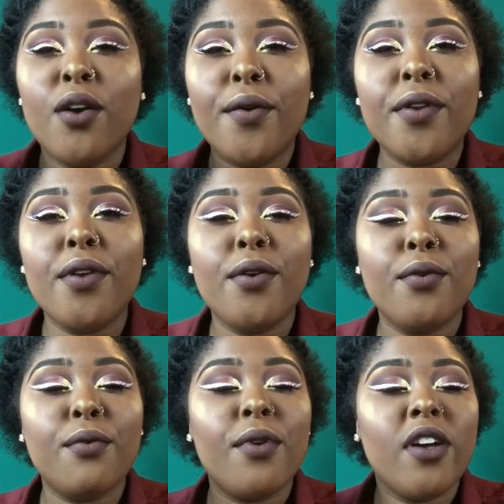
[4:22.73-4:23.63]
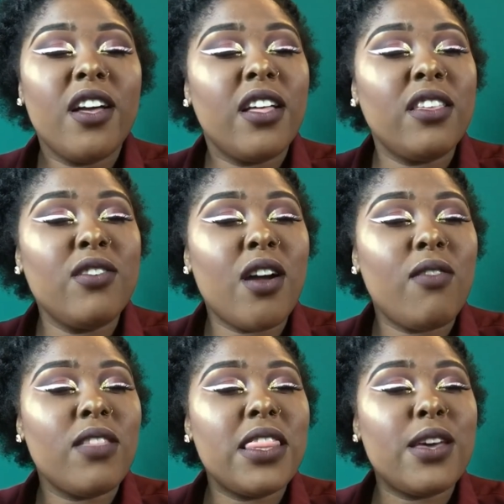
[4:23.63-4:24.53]
Who do you, you
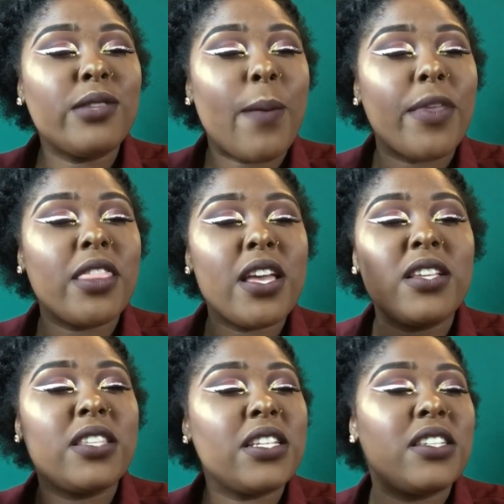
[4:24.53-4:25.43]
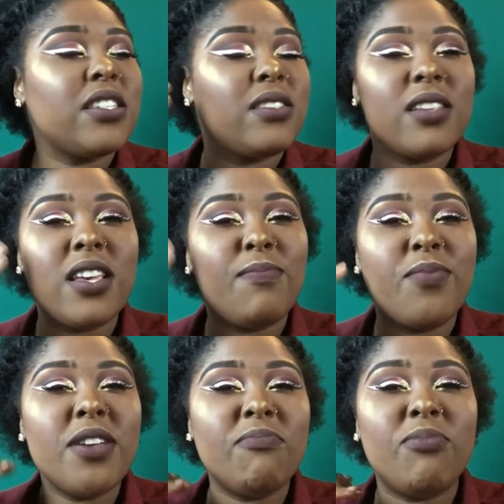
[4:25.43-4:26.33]
know, those type of things that just, it
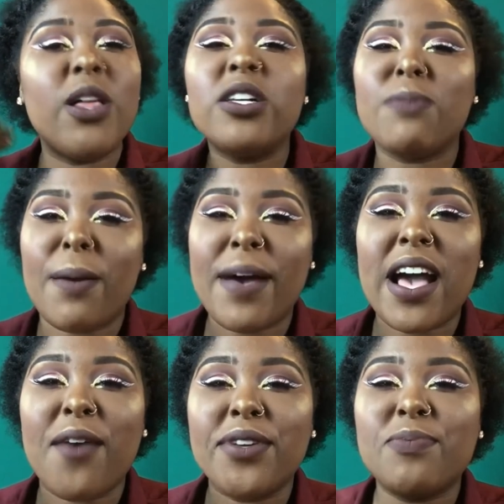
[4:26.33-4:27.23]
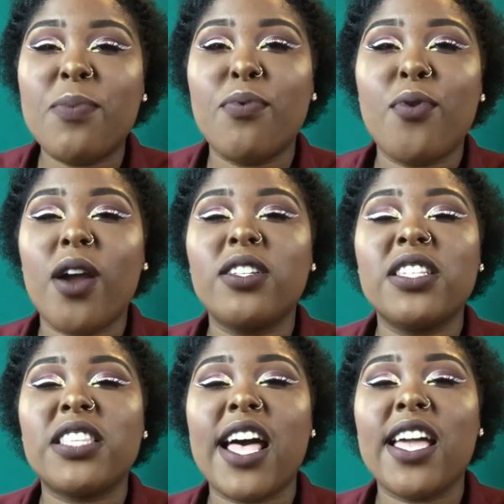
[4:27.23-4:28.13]
blows my mind once people are
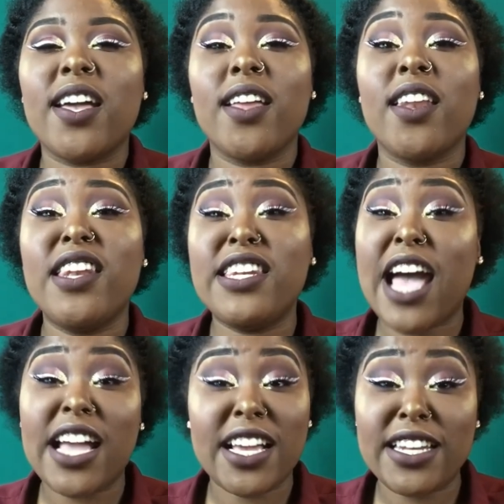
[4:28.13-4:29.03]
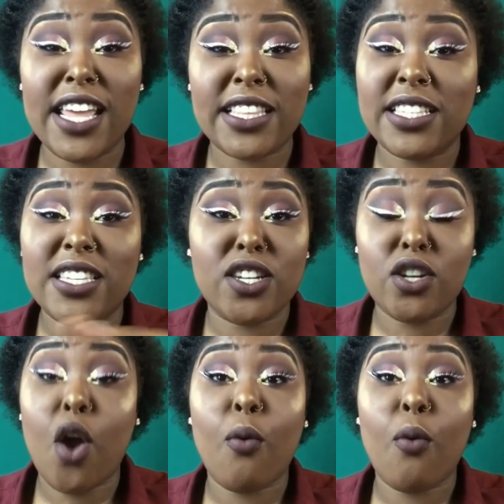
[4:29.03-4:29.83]
just like not connected to